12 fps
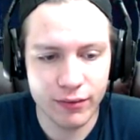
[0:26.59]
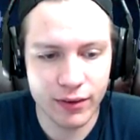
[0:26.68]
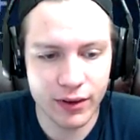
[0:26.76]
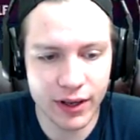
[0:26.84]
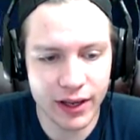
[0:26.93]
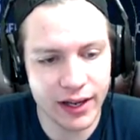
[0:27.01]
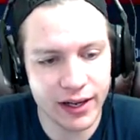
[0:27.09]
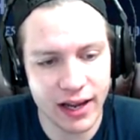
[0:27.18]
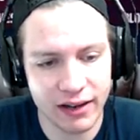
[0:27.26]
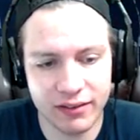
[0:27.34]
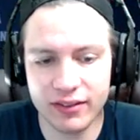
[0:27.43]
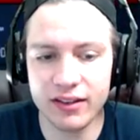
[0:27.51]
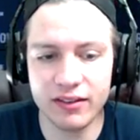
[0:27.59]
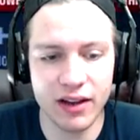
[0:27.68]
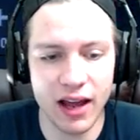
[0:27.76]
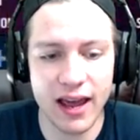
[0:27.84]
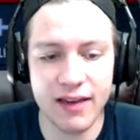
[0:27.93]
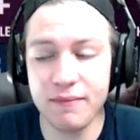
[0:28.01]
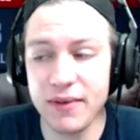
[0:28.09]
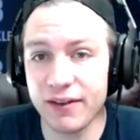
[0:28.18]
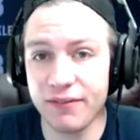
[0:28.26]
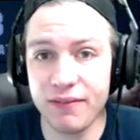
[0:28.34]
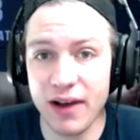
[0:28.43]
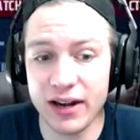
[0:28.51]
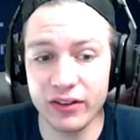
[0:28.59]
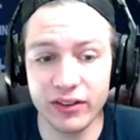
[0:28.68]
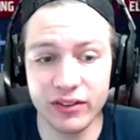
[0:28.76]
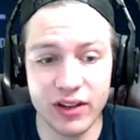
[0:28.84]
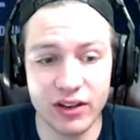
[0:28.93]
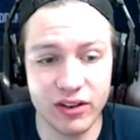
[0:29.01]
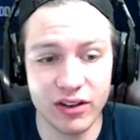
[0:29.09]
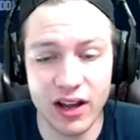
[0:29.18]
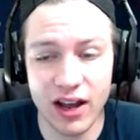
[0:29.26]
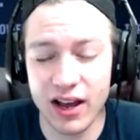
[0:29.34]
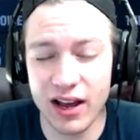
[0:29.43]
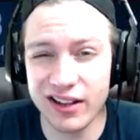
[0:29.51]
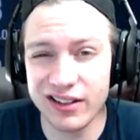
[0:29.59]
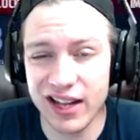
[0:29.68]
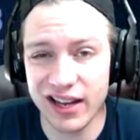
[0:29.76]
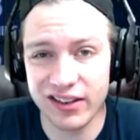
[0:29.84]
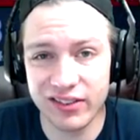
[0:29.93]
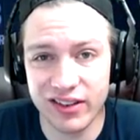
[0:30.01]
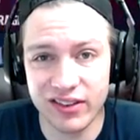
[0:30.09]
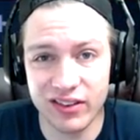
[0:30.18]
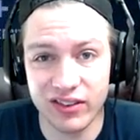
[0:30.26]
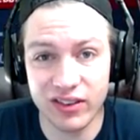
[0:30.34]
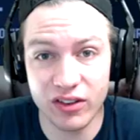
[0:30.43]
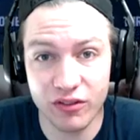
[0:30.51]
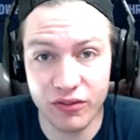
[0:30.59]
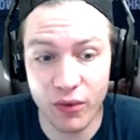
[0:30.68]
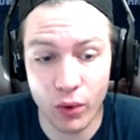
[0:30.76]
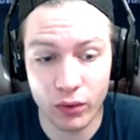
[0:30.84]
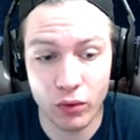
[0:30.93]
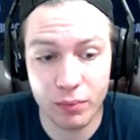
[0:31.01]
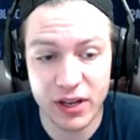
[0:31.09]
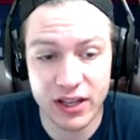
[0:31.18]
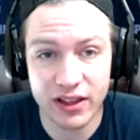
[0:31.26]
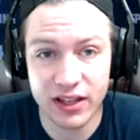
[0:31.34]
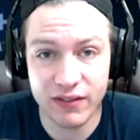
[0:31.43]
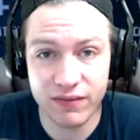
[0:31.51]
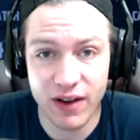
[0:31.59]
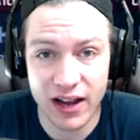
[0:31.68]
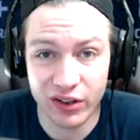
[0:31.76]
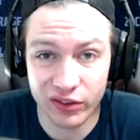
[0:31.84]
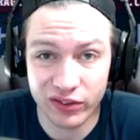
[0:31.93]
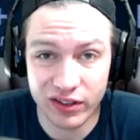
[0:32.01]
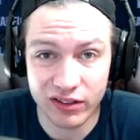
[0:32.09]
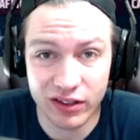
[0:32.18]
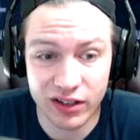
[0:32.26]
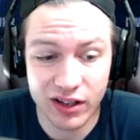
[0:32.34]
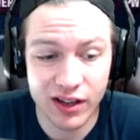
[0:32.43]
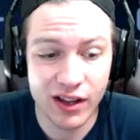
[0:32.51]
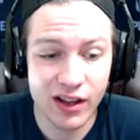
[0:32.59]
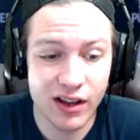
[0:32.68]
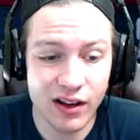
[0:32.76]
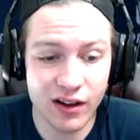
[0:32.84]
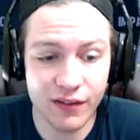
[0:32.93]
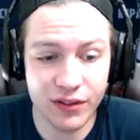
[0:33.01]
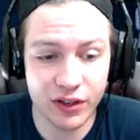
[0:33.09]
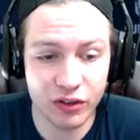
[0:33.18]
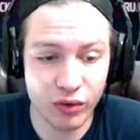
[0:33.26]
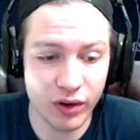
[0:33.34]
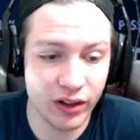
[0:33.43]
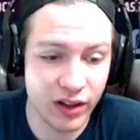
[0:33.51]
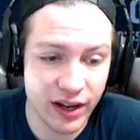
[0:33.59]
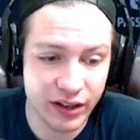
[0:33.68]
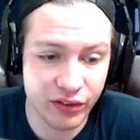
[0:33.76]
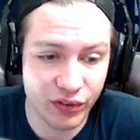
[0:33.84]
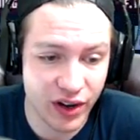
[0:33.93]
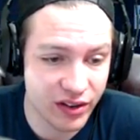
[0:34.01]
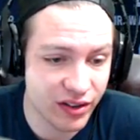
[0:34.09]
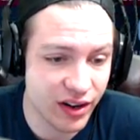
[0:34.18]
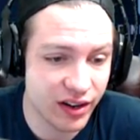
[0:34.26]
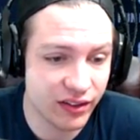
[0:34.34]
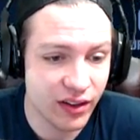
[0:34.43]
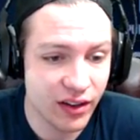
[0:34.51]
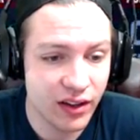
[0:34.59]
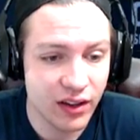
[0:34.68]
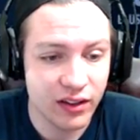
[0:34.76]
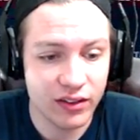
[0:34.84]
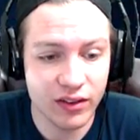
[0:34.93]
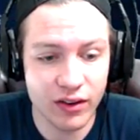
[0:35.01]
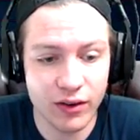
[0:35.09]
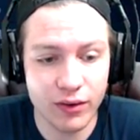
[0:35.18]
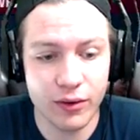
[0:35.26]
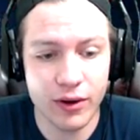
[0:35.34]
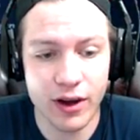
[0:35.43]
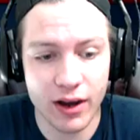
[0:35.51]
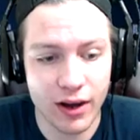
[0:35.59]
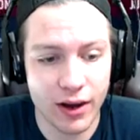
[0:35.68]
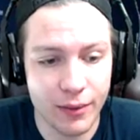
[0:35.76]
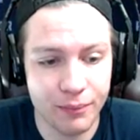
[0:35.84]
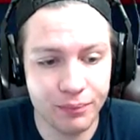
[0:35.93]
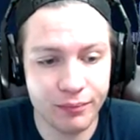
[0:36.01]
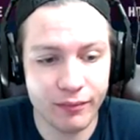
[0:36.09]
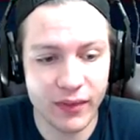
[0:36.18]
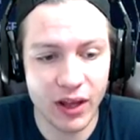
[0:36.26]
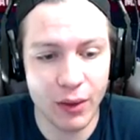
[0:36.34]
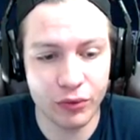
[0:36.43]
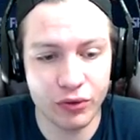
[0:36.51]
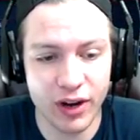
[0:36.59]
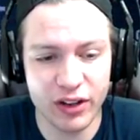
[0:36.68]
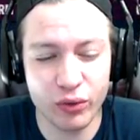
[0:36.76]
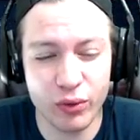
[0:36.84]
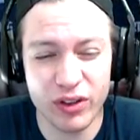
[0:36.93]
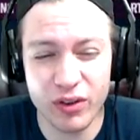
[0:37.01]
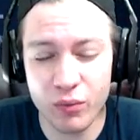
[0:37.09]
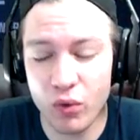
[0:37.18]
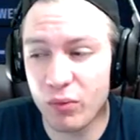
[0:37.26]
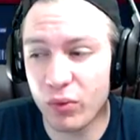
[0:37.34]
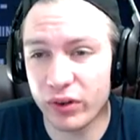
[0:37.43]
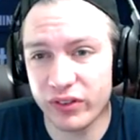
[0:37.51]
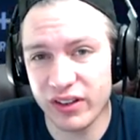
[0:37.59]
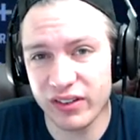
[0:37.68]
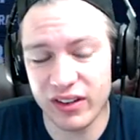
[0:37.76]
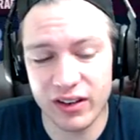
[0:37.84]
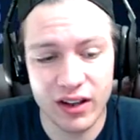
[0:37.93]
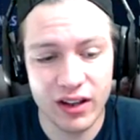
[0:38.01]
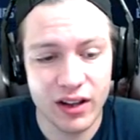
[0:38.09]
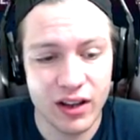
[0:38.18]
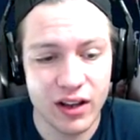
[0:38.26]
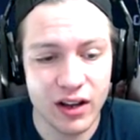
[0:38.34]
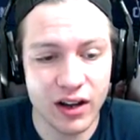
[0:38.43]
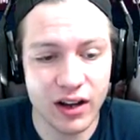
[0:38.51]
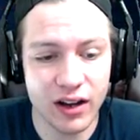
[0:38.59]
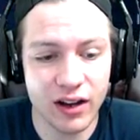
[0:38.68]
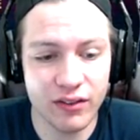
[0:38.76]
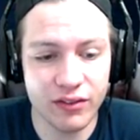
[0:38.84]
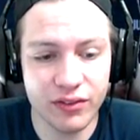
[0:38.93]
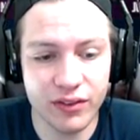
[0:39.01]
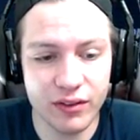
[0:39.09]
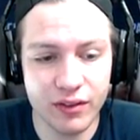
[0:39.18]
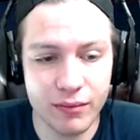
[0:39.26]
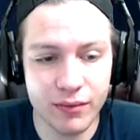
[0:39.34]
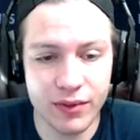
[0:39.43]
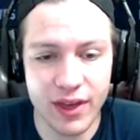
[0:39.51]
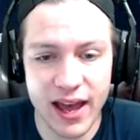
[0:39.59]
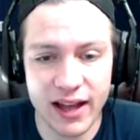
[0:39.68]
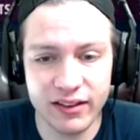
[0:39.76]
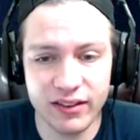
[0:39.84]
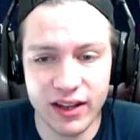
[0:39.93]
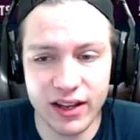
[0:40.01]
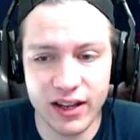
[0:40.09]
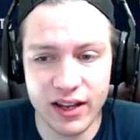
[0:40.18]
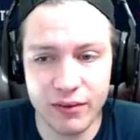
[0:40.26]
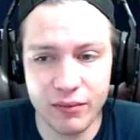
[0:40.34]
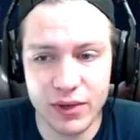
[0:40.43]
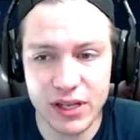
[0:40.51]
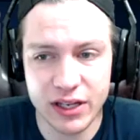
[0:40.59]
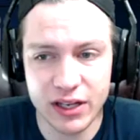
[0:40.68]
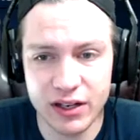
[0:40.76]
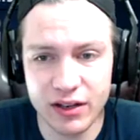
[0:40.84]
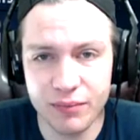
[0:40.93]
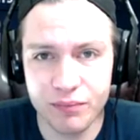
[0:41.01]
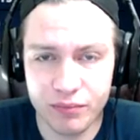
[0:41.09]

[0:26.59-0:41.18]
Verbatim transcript: And next season, I have made a final decision. Uh, next season, season four, will be the final season of the Detroit Lions franchise. So um, I will try and squeeze in one more season of that, and we can